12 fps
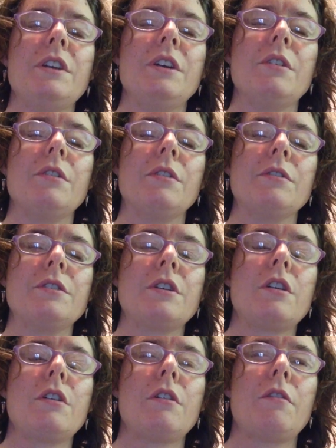years,
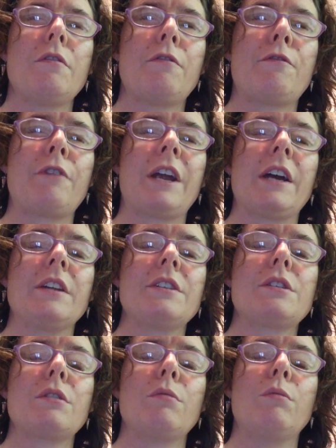
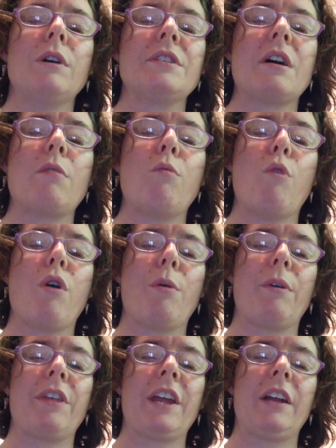France was at war
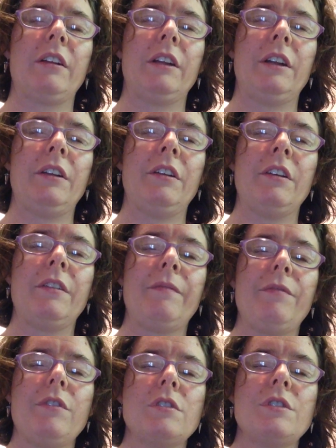with England.
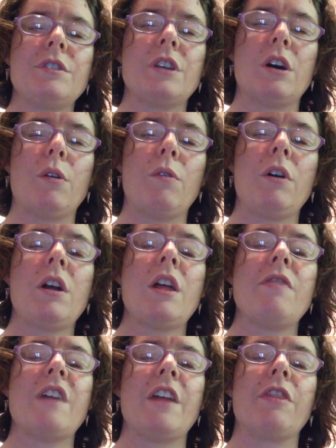So
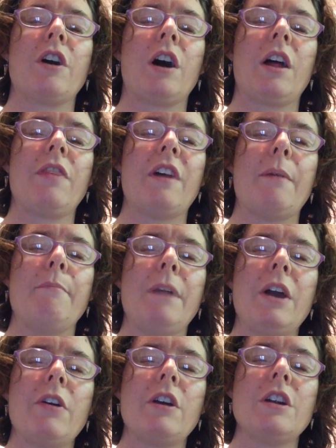they thought that
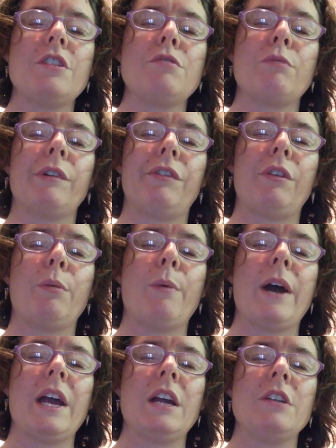marriage was the
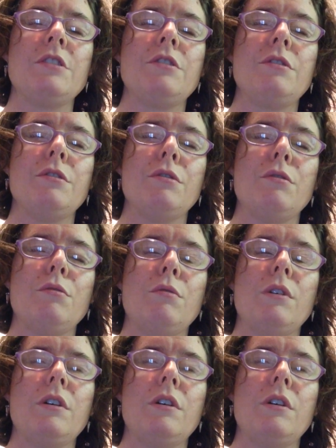way to